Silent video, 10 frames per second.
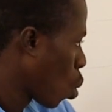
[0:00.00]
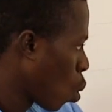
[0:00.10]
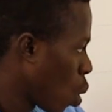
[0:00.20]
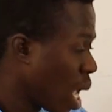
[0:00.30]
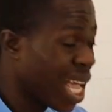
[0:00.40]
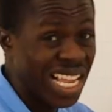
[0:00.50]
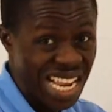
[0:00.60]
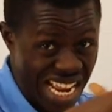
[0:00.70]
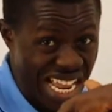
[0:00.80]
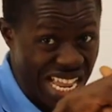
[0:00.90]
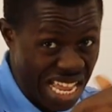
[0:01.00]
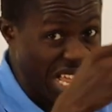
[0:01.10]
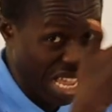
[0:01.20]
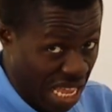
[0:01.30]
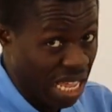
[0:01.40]
And then we are going to have
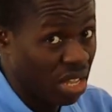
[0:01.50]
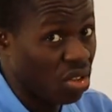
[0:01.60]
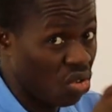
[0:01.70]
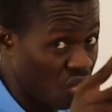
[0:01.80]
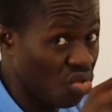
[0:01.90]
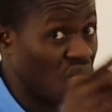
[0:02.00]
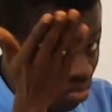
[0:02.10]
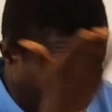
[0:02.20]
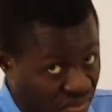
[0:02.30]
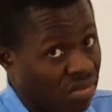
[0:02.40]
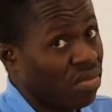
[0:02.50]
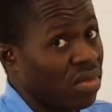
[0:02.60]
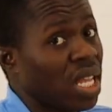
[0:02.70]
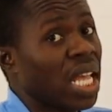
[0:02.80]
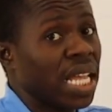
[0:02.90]
minus
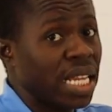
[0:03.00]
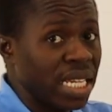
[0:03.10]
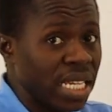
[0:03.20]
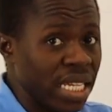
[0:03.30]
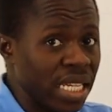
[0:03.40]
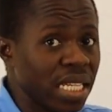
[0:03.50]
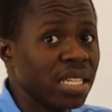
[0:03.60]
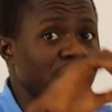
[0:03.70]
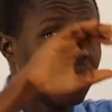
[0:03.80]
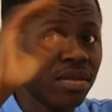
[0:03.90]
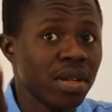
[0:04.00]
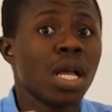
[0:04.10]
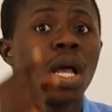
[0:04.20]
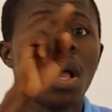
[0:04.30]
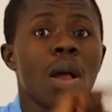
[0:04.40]
square root of
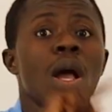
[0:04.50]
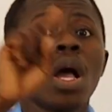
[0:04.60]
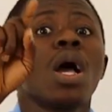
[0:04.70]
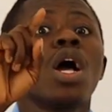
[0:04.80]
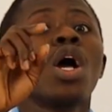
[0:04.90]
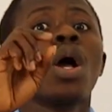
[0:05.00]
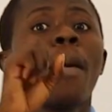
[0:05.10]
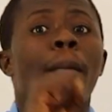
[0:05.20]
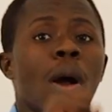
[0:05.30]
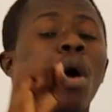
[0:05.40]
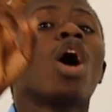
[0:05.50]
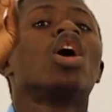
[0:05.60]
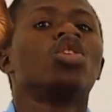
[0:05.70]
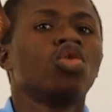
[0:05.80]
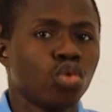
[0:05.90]
2 all to the power
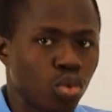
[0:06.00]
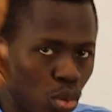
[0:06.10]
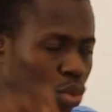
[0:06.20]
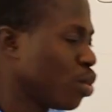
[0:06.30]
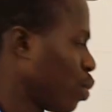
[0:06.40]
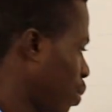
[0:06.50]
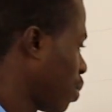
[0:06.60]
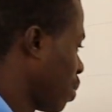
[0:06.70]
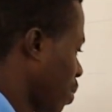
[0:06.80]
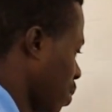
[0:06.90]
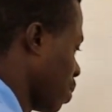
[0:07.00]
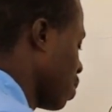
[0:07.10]
2.